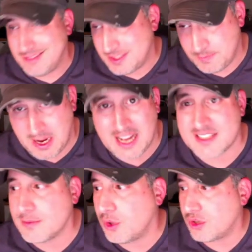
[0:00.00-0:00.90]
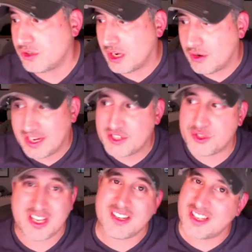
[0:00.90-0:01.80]
It's possible. You know, Andrew
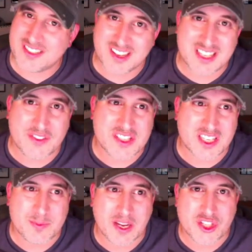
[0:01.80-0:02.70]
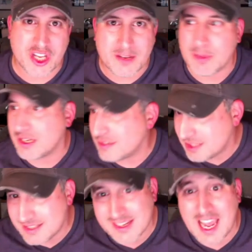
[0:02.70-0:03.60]
Sanchez does have a suspect chin, but
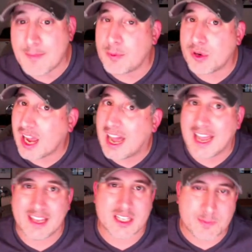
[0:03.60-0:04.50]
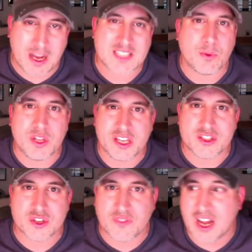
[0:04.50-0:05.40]
he's a capable guy, and it's possible he can
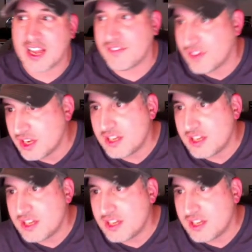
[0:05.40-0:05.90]
survive,